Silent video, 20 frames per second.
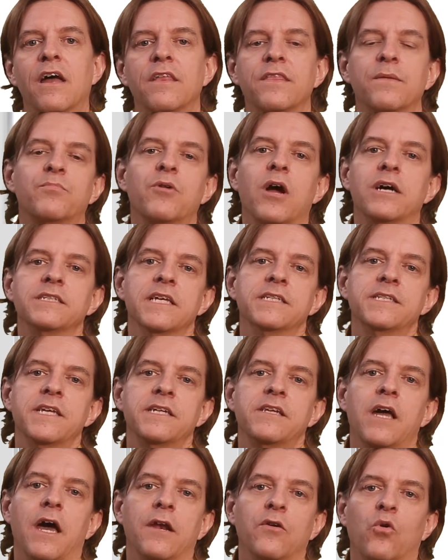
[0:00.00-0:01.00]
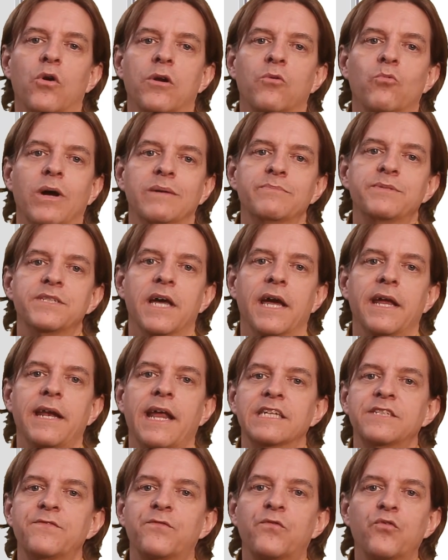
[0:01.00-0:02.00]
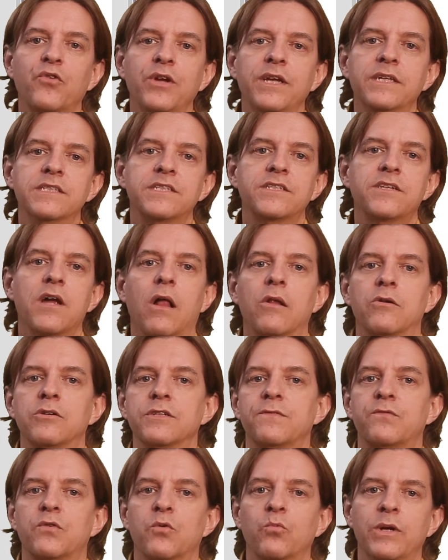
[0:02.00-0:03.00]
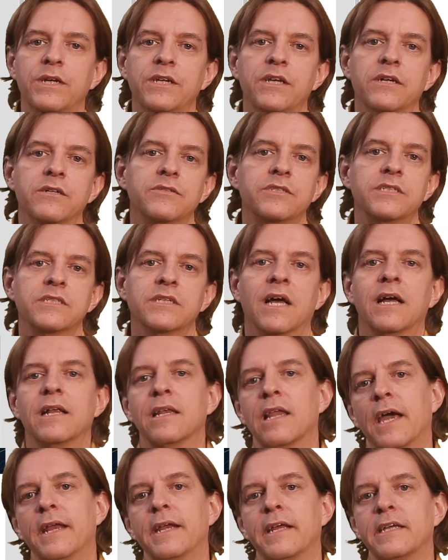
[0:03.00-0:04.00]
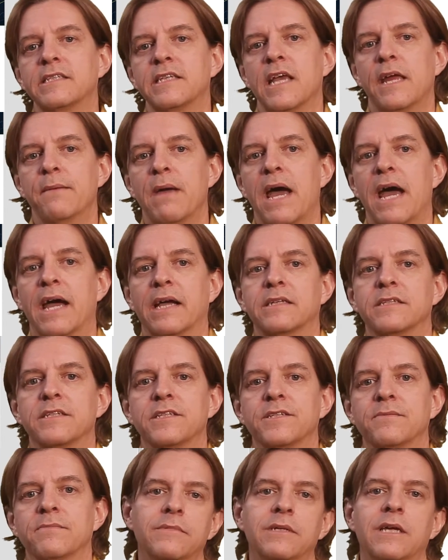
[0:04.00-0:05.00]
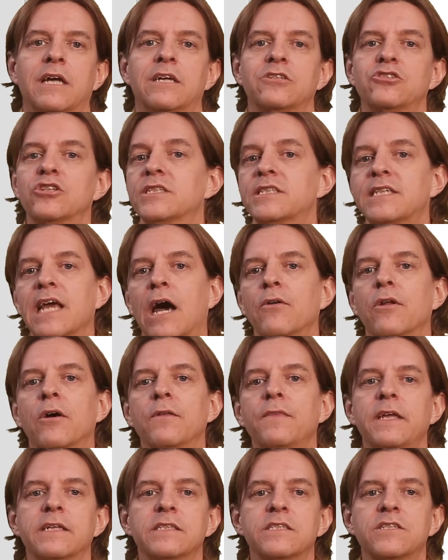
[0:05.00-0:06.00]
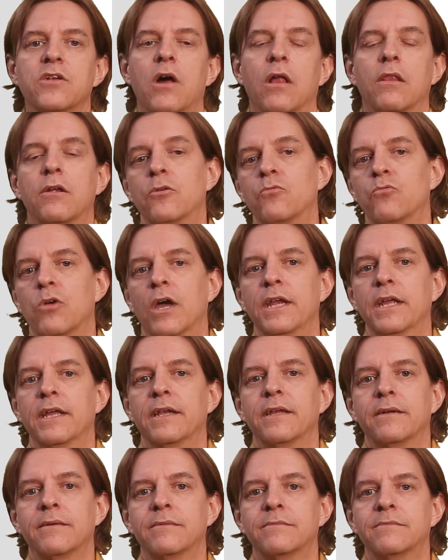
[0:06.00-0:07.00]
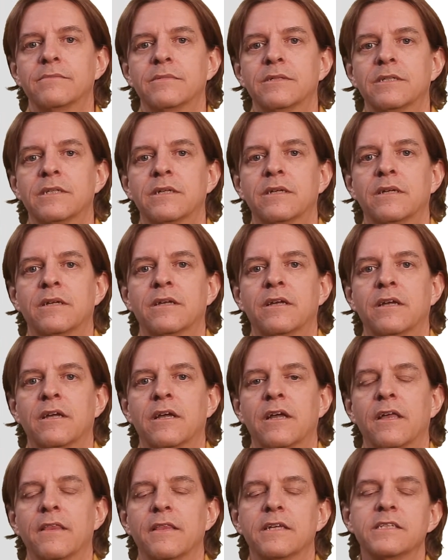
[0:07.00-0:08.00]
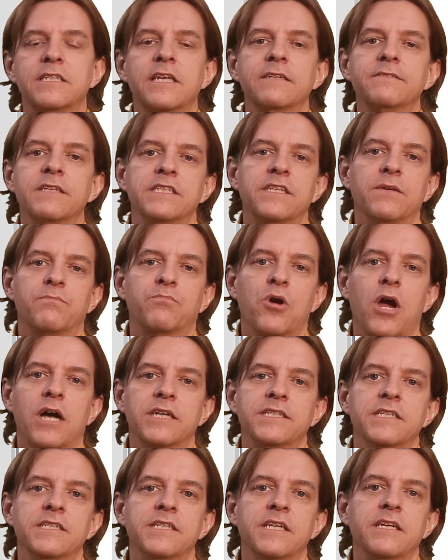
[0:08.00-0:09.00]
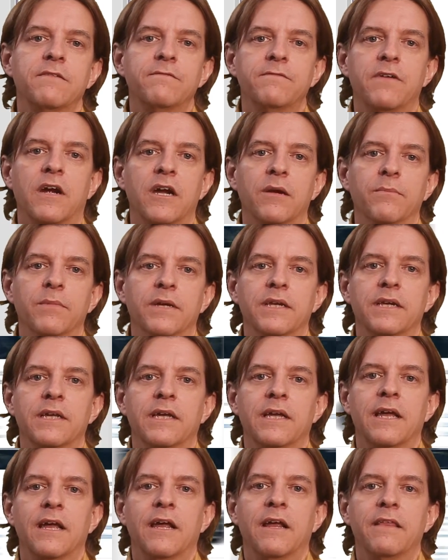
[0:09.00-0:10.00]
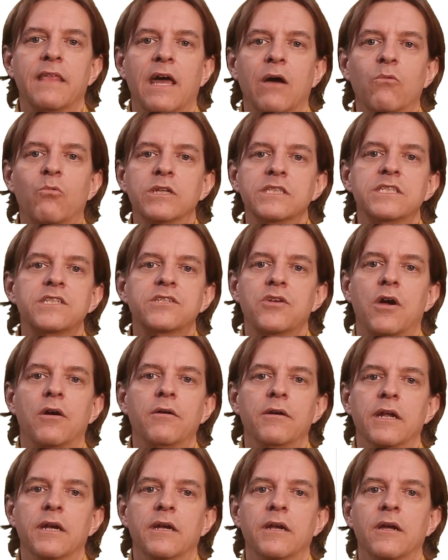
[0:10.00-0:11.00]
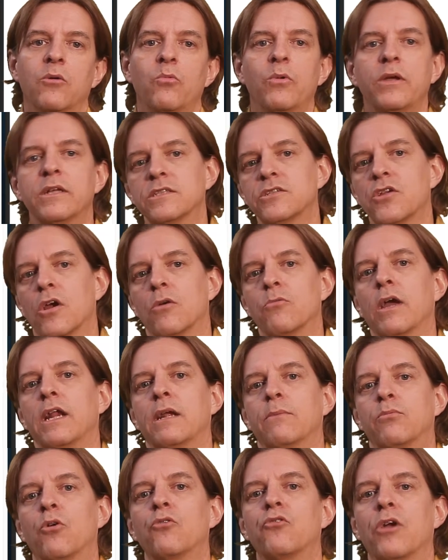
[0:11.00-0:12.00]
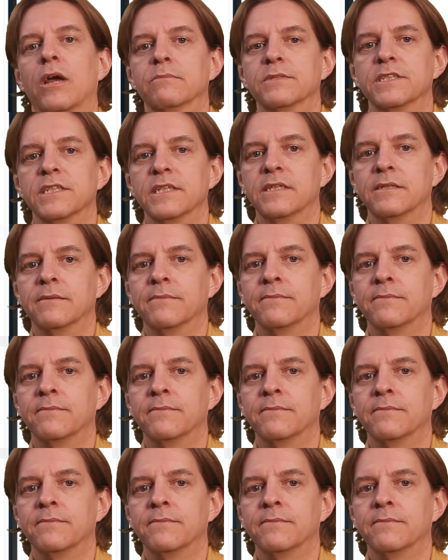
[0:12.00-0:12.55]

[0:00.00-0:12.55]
The processing.org website has free installers for Windows, Linux, and Macs. Just download the installer and run it. This gives us a processing environment that once started, we can start writing programs in.